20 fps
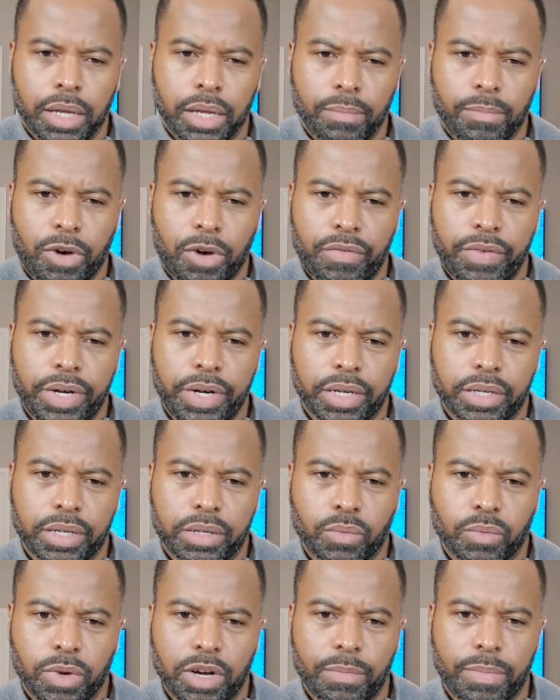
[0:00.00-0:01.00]
Maurice,
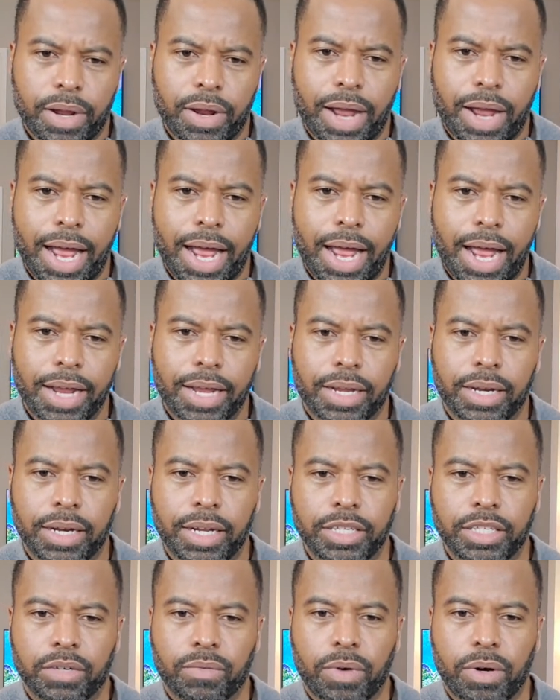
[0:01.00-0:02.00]
what about high
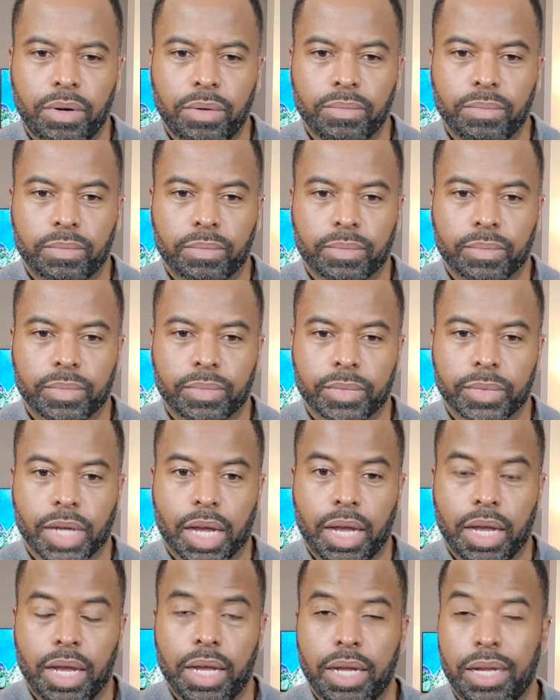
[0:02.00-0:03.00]
cholesterol?
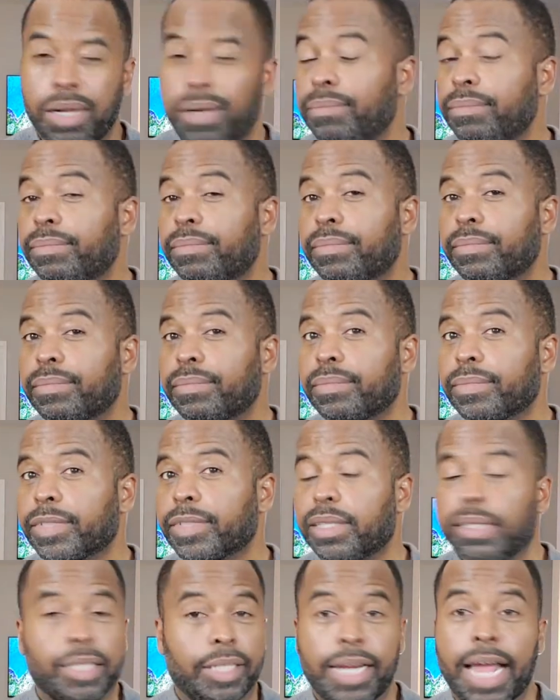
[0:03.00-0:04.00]
Uh,
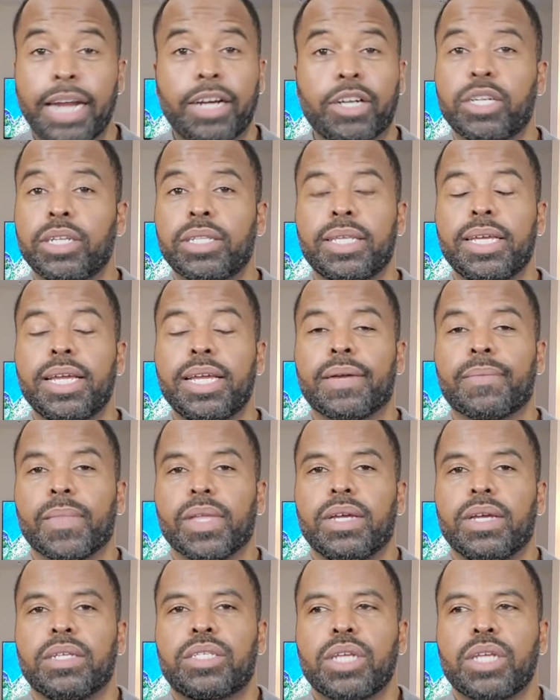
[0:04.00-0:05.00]
it's not a good thing.
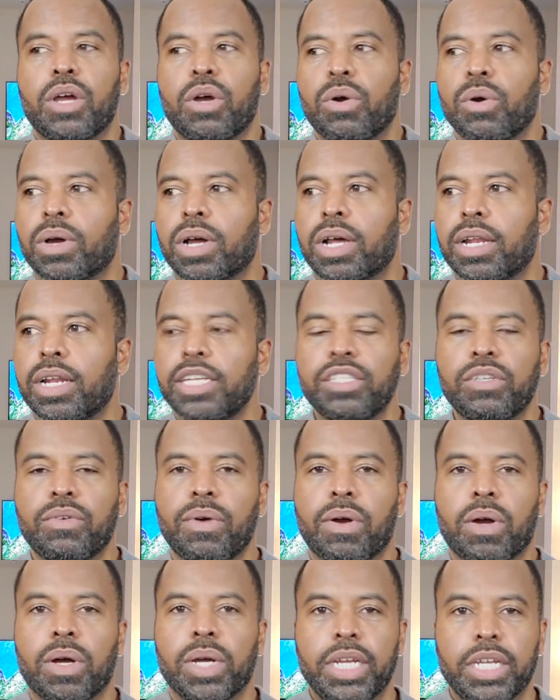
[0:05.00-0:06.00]
So,
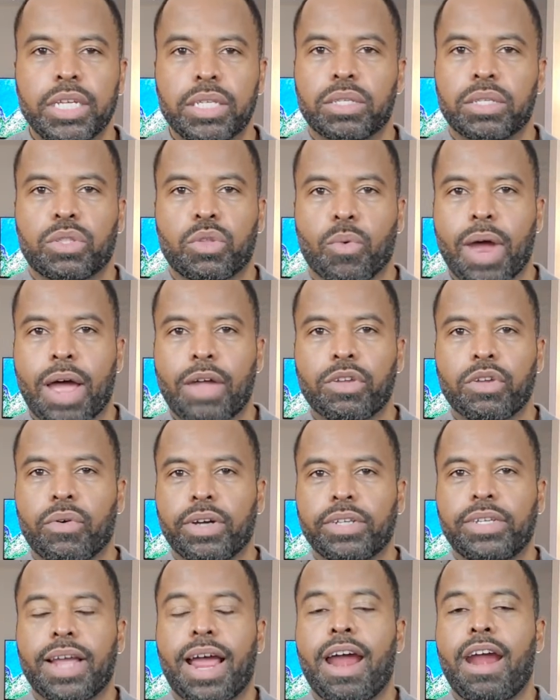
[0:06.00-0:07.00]
cholesterol is throughout your
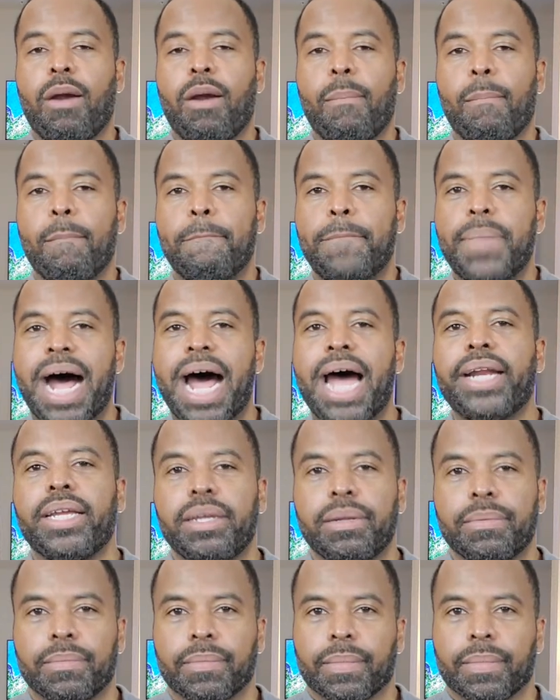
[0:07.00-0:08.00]
entire body.
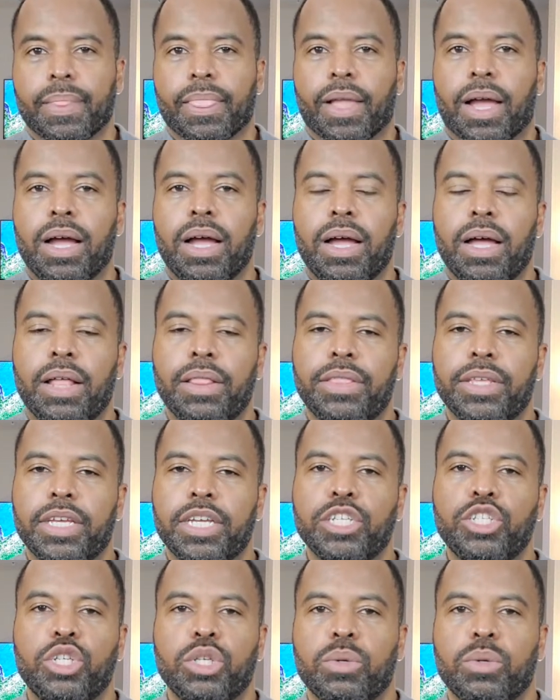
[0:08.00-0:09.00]
Uh, the
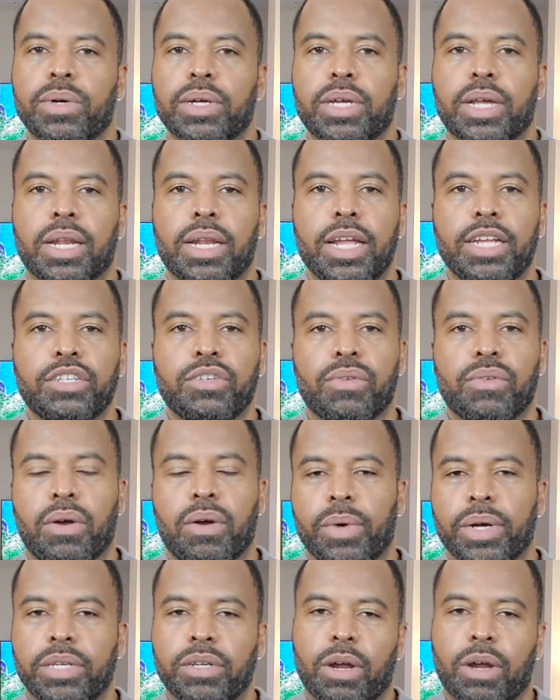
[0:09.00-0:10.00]
issue with cholesterol,
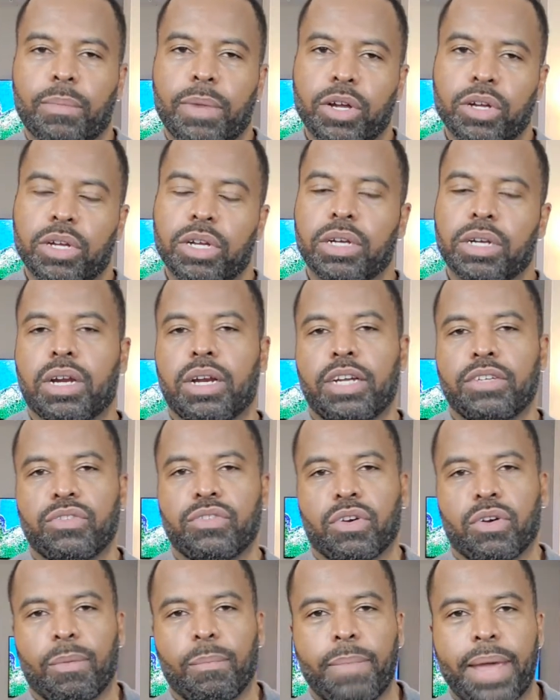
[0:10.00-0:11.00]
we talk about good
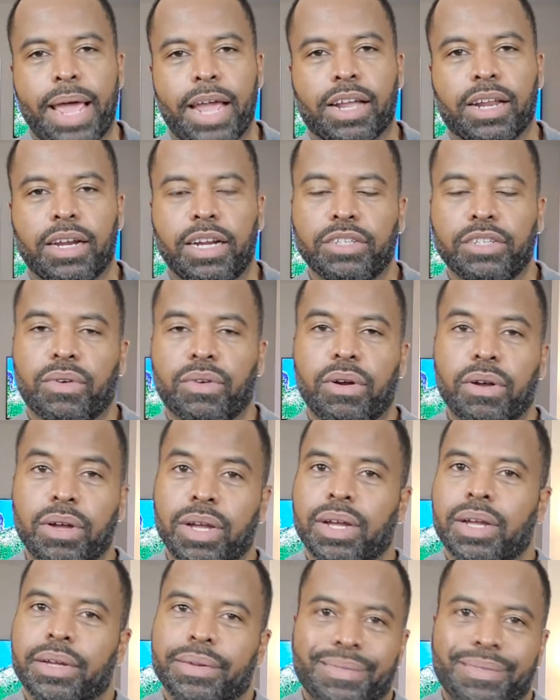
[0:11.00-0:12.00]
cholesterol, bad cholesterol.
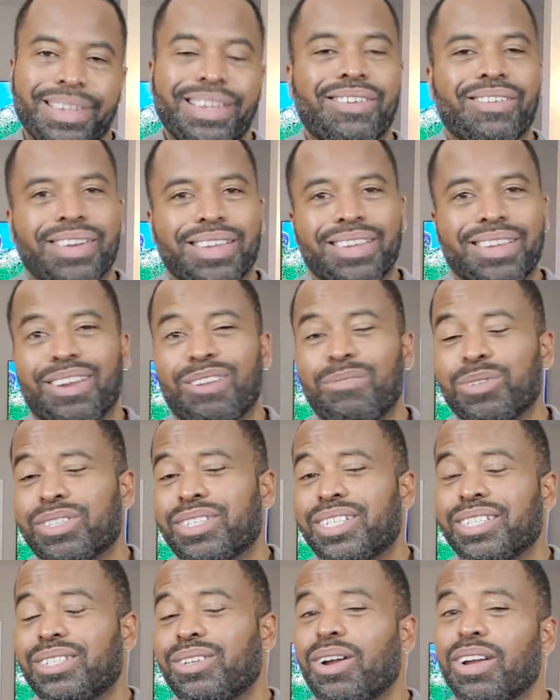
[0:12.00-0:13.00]
Literally, you're almost
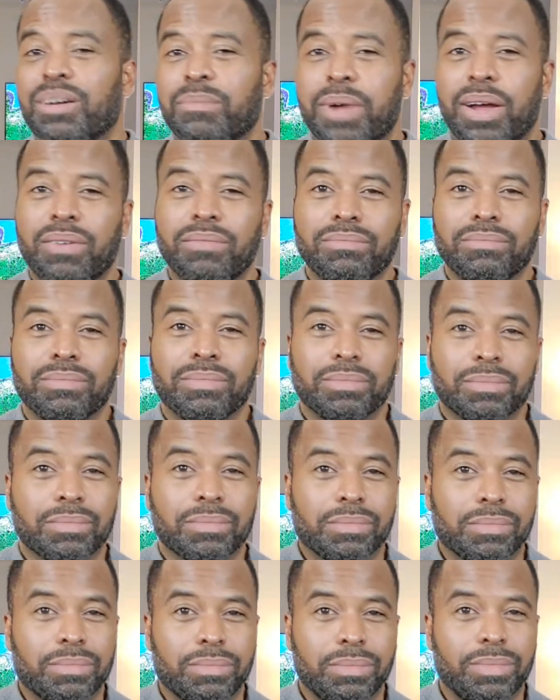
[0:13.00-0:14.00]
just talking about
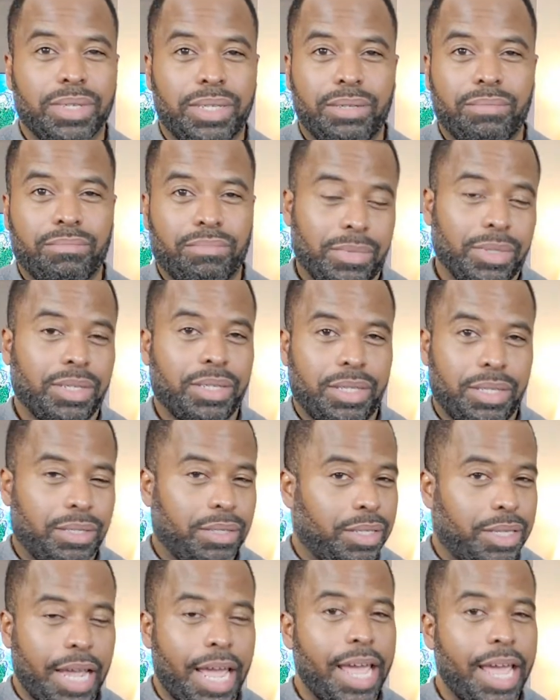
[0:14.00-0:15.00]

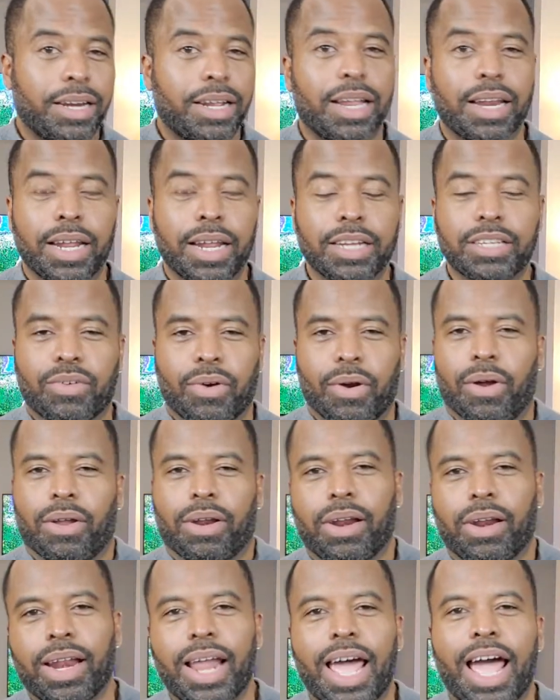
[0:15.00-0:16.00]
dead
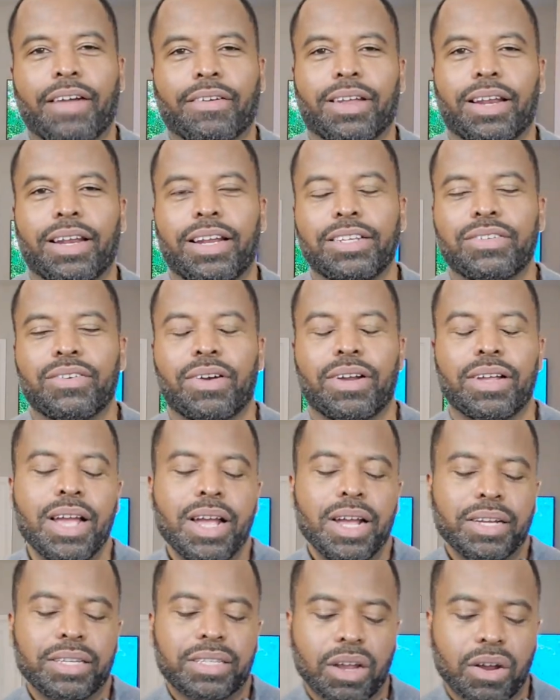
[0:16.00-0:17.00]
cholesterol, a lot of cholesterol.
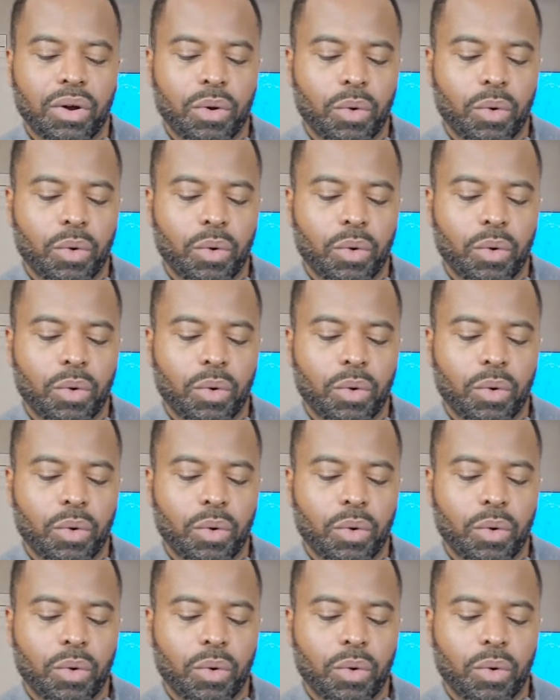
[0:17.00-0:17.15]
So,